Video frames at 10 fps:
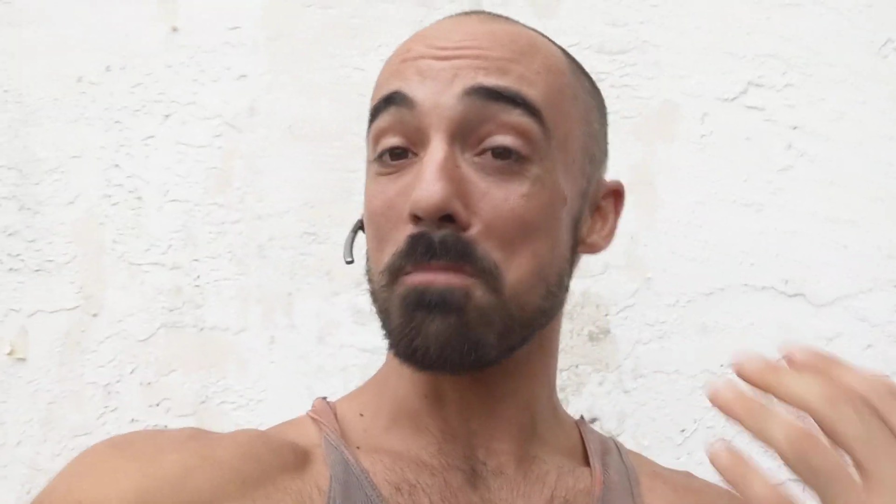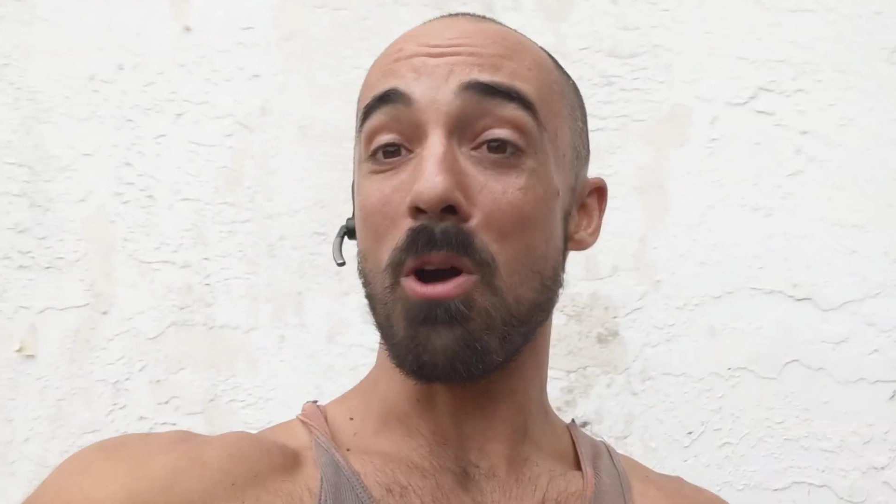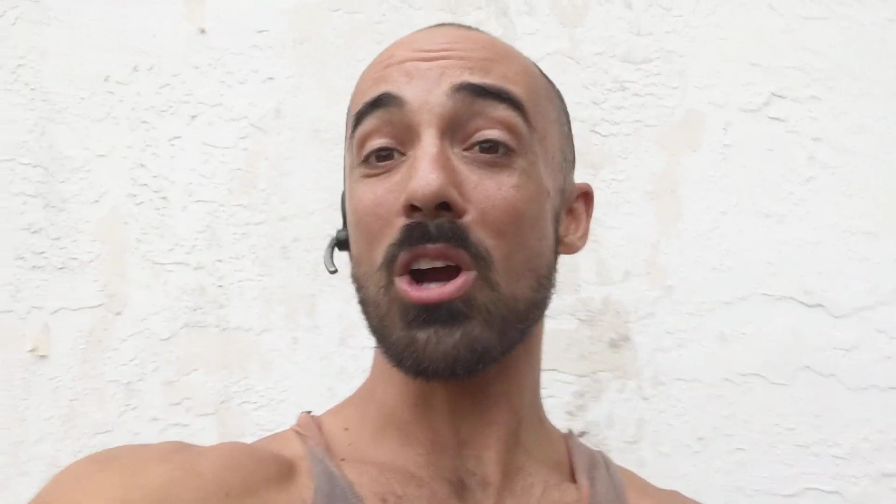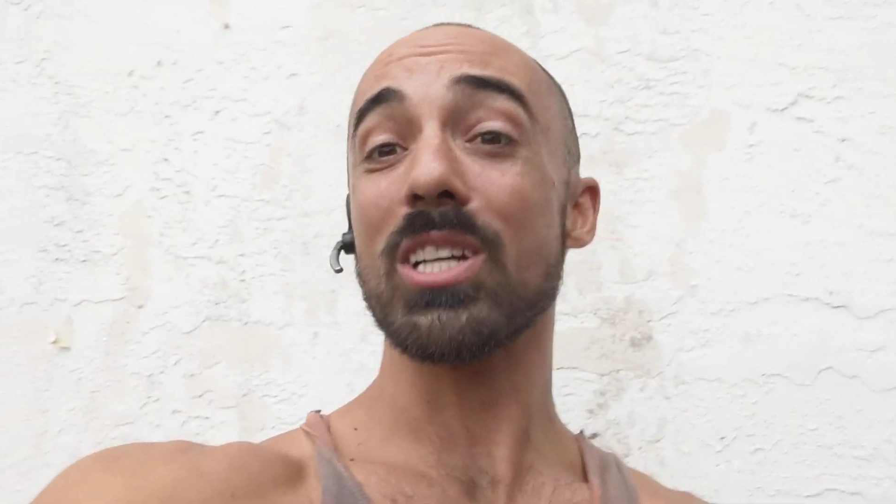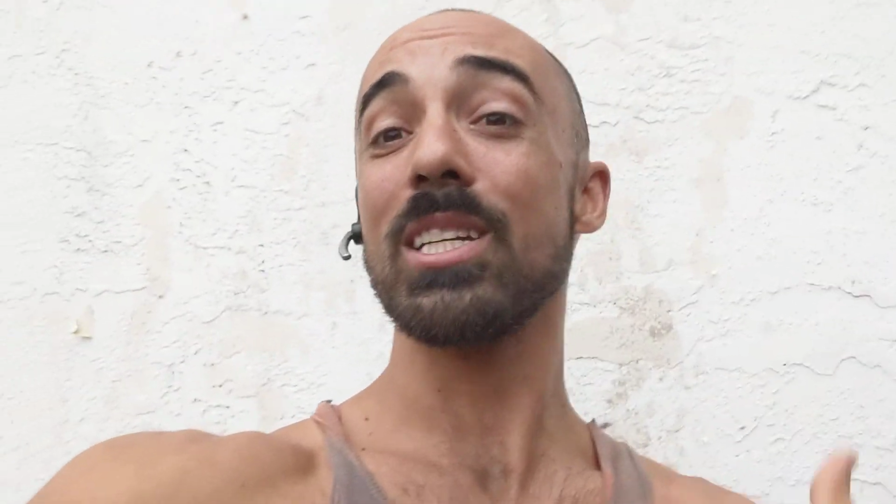
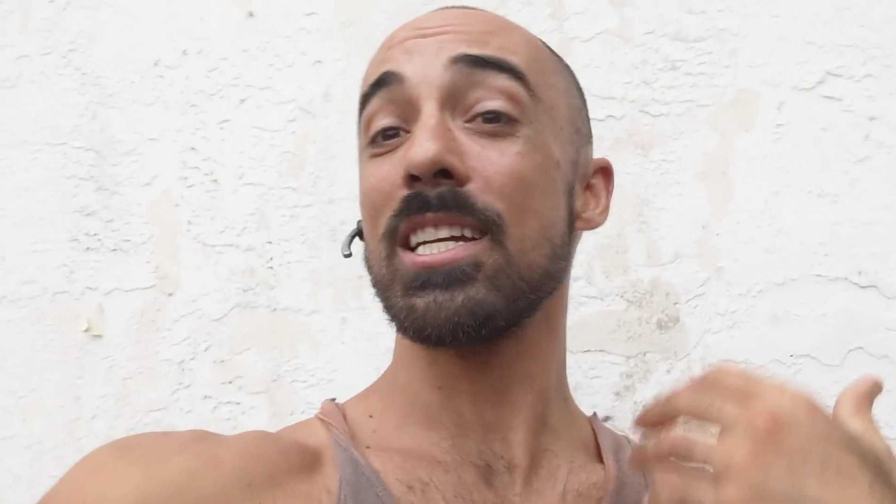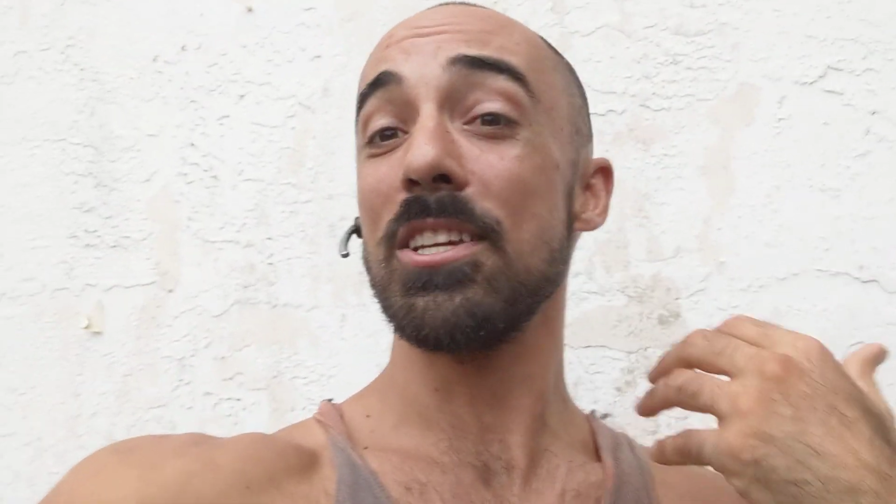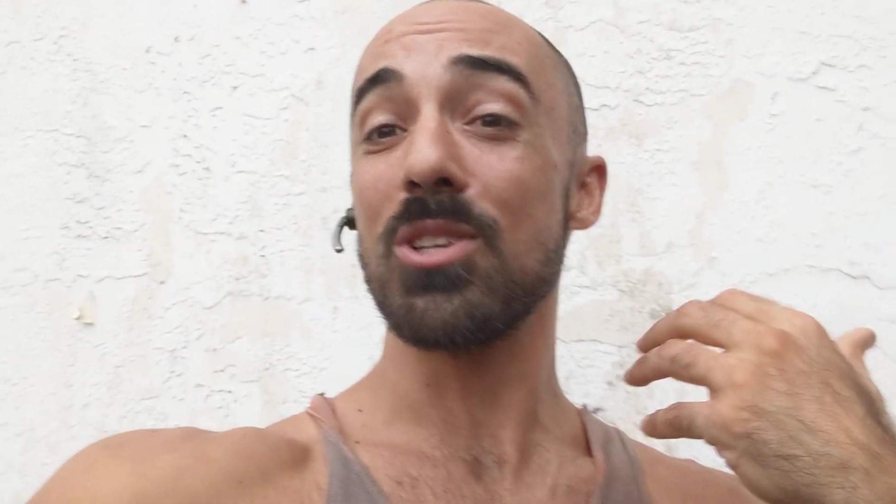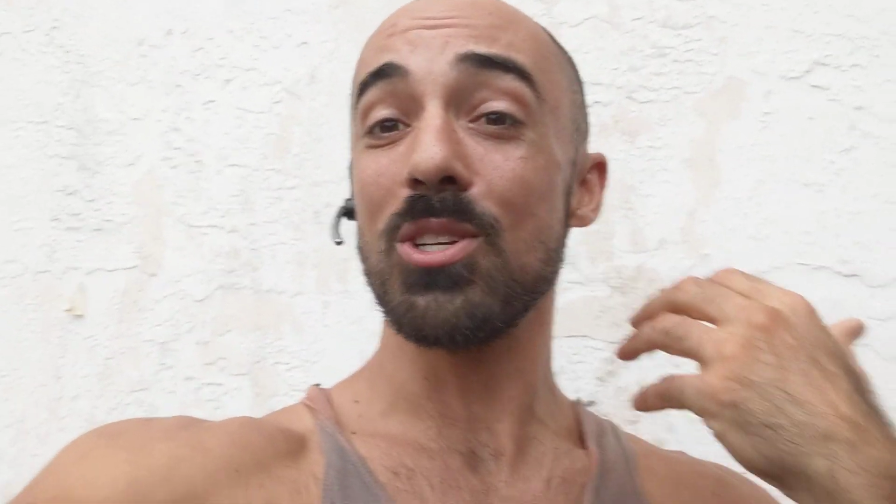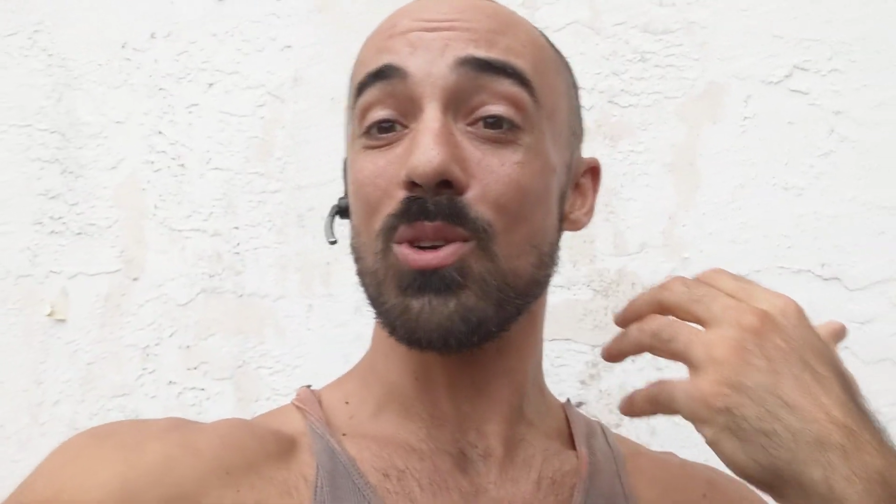marketing, you
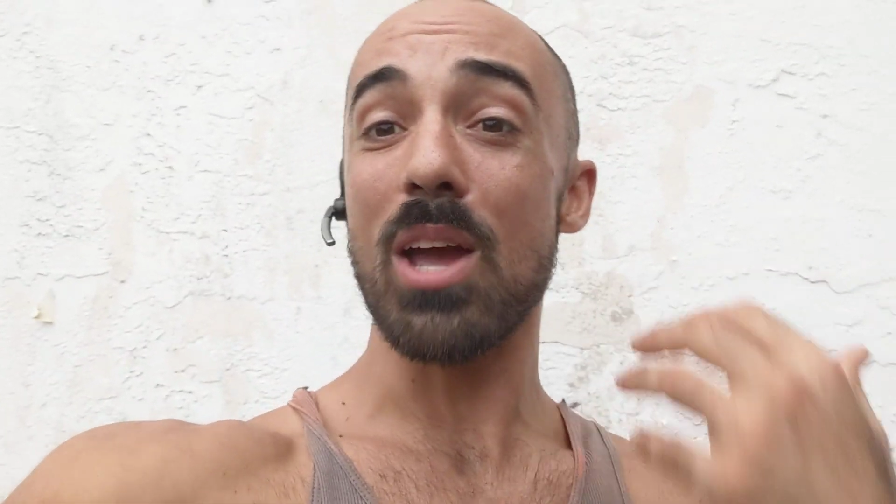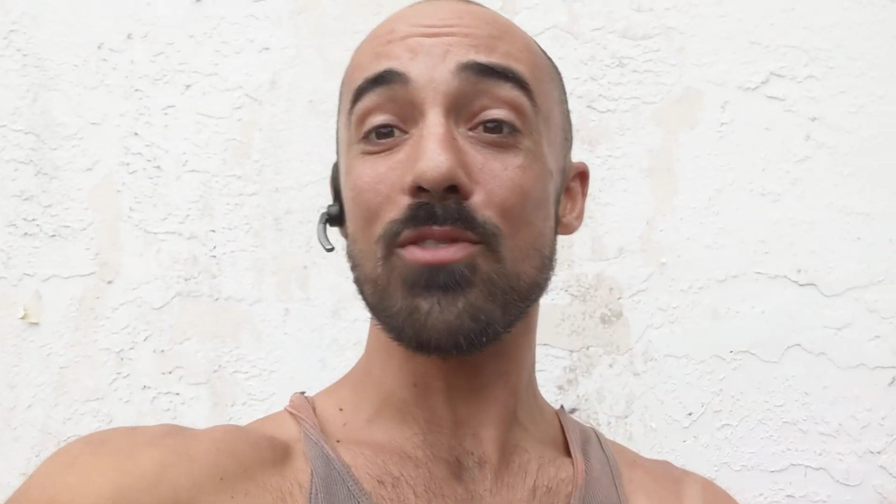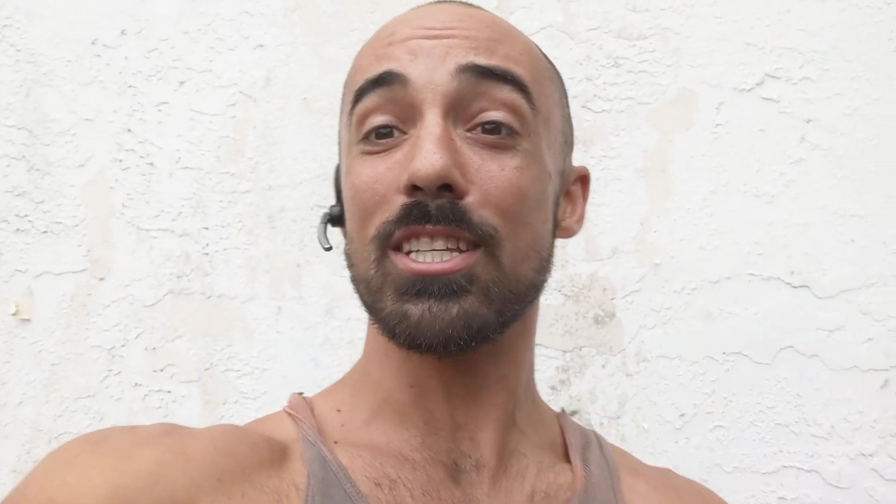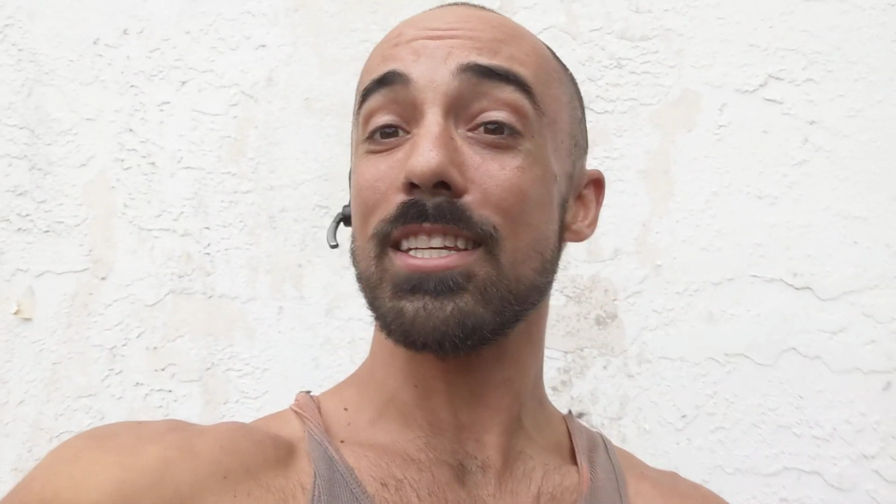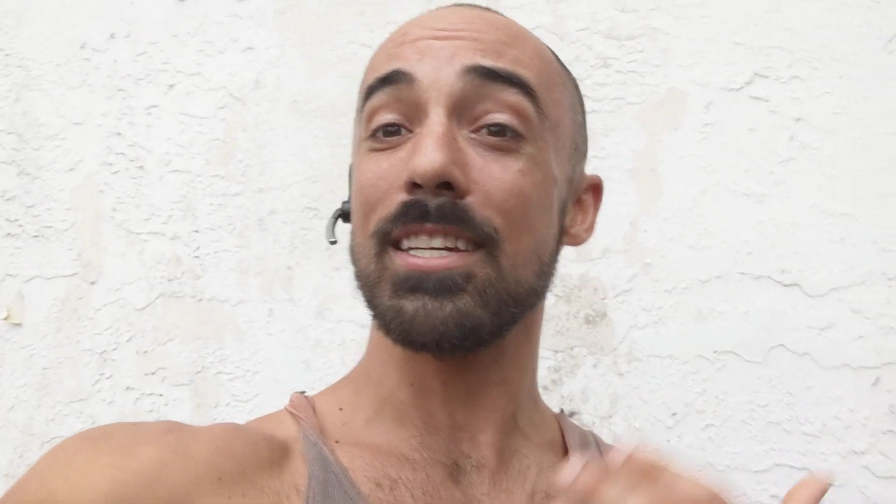can do
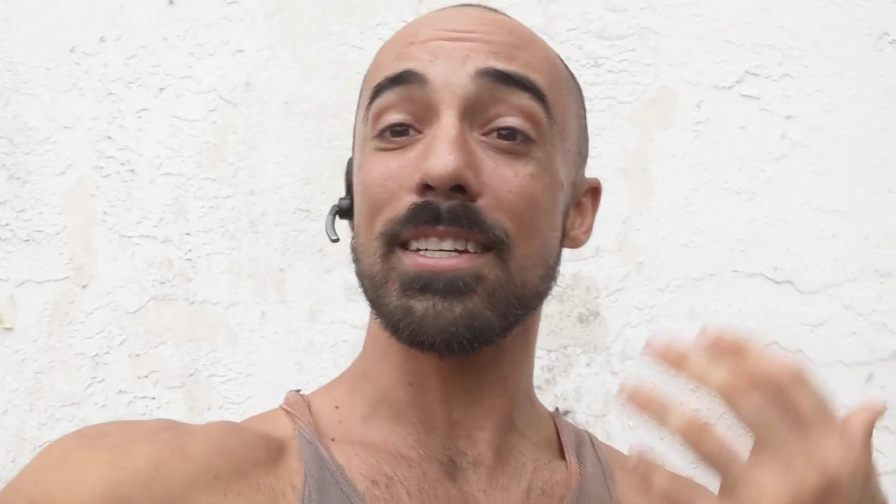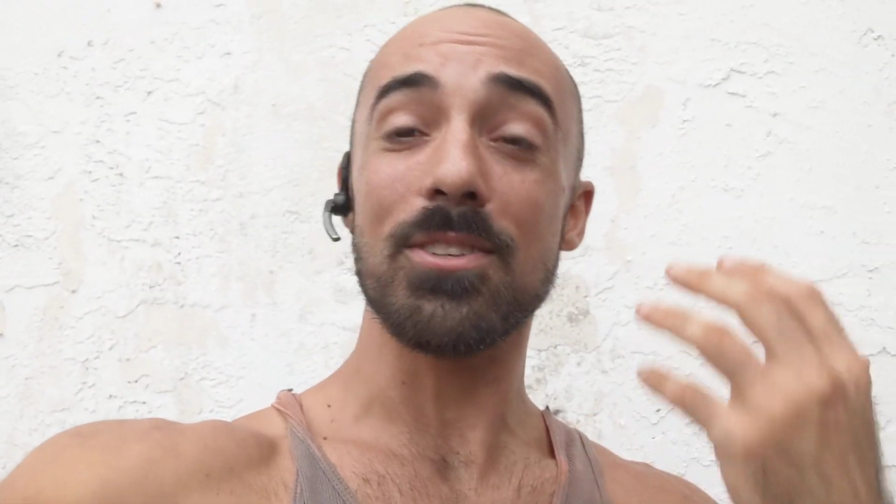everything,